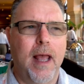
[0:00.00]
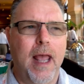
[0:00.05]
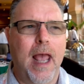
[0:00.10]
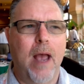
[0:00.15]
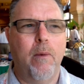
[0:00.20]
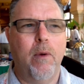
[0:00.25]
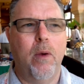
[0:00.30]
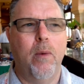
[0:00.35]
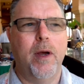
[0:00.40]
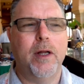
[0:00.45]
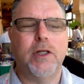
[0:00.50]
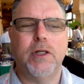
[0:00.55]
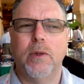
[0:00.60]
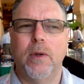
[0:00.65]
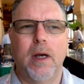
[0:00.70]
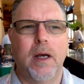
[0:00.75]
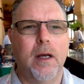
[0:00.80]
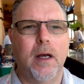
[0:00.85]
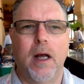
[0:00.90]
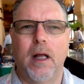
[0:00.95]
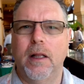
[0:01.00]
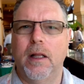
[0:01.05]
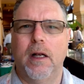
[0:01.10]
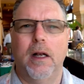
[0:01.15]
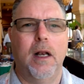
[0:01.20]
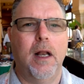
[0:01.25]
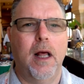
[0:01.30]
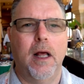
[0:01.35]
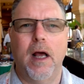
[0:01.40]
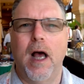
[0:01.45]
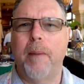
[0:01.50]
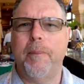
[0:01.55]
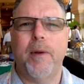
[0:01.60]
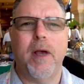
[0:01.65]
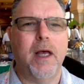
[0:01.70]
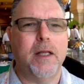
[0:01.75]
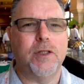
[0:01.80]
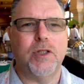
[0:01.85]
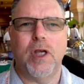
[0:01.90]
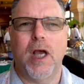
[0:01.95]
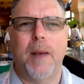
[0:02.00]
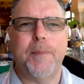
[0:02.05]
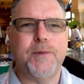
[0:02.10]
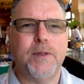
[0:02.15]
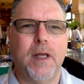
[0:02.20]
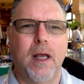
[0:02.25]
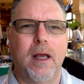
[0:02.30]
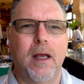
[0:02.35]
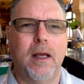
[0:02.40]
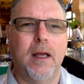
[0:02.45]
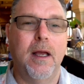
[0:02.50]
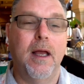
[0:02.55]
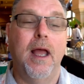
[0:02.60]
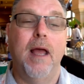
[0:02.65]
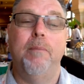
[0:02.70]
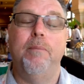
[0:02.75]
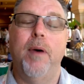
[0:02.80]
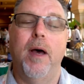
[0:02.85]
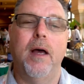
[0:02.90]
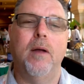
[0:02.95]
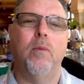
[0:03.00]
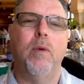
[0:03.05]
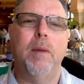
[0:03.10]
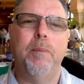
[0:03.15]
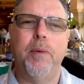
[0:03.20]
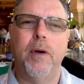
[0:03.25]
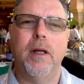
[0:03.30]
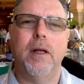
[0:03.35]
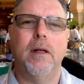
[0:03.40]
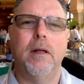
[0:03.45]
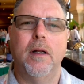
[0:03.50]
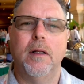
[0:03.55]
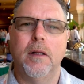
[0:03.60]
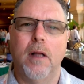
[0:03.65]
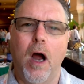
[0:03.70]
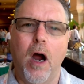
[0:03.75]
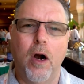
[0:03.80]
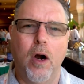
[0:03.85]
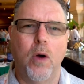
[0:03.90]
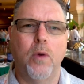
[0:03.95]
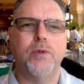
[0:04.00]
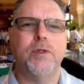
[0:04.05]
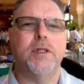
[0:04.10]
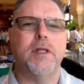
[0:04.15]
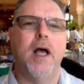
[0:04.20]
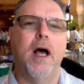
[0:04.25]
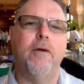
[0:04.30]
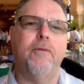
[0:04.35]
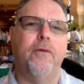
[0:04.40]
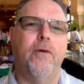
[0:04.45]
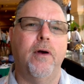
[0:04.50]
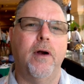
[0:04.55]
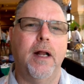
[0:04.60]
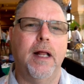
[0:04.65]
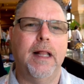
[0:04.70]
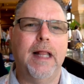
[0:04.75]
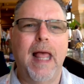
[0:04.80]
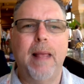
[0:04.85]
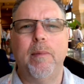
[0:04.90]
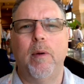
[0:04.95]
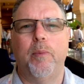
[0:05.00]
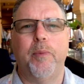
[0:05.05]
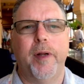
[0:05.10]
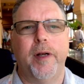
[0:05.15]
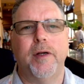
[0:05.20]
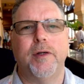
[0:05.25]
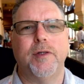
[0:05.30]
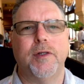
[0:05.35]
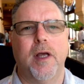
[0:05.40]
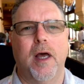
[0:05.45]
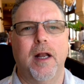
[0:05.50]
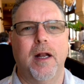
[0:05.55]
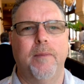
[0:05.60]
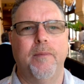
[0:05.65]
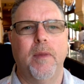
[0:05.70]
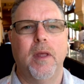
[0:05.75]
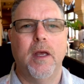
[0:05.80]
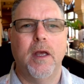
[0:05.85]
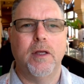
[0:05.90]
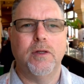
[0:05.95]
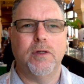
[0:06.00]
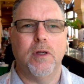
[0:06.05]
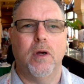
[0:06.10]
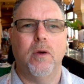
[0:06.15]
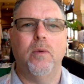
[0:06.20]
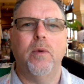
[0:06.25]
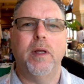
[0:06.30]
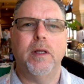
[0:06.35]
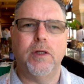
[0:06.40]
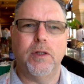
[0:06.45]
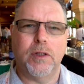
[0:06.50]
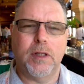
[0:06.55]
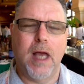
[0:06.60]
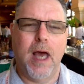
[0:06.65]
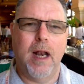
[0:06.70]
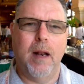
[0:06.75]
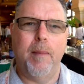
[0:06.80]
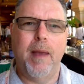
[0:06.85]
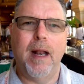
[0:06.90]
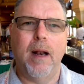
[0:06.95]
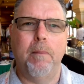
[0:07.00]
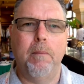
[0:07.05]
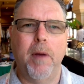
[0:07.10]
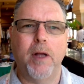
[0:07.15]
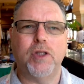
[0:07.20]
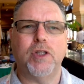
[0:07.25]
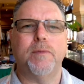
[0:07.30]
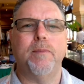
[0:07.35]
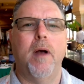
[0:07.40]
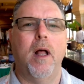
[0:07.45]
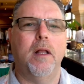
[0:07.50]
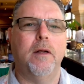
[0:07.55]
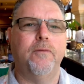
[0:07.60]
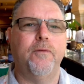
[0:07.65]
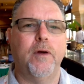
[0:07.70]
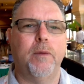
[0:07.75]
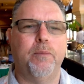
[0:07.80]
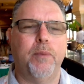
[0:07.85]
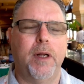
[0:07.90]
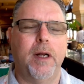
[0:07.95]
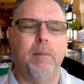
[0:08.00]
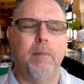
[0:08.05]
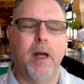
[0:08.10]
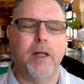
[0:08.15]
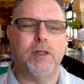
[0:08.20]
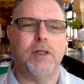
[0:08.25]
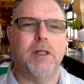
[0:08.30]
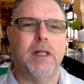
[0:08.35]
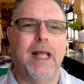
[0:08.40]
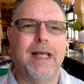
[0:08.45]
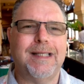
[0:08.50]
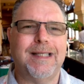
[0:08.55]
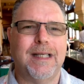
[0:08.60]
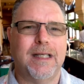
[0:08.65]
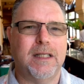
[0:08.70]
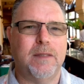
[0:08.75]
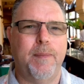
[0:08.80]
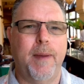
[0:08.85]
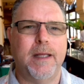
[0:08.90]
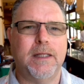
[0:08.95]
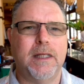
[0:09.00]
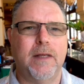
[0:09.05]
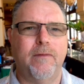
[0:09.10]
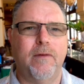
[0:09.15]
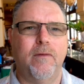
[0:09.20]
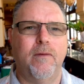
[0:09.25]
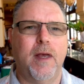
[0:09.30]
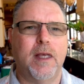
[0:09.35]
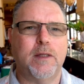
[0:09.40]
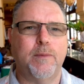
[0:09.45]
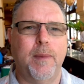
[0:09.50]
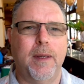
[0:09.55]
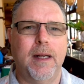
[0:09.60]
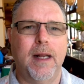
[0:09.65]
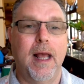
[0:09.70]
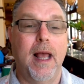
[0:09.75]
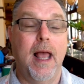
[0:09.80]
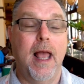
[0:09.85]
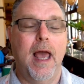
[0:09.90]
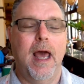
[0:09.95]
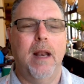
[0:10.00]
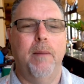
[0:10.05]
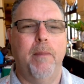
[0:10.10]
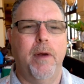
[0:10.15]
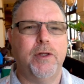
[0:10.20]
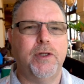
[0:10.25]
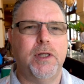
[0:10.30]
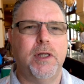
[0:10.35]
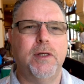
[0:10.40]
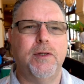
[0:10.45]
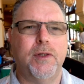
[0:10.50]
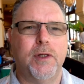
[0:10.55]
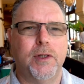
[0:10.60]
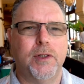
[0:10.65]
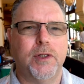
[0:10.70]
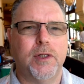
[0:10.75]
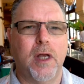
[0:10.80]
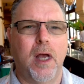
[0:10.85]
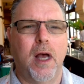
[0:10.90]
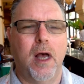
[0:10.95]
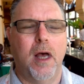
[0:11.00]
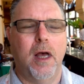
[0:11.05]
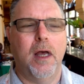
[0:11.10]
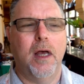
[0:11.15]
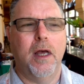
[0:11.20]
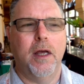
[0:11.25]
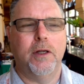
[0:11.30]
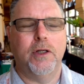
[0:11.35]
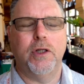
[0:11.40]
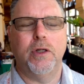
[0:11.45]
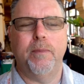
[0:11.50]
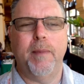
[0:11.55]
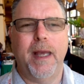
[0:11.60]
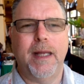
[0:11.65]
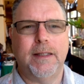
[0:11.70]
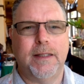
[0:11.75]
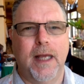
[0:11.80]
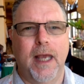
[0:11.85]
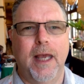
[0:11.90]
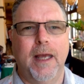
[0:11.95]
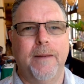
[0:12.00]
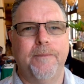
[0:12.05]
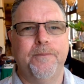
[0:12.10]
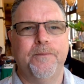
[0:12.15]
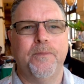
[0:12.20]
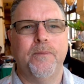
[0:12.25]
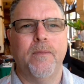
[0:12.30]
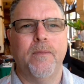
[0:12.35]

and we went to a little upcut chop saw, but we put our own software and label printers on them. So we just kind of made a much smaller footprint, much less expensive investment, and a much easier saw to maintain.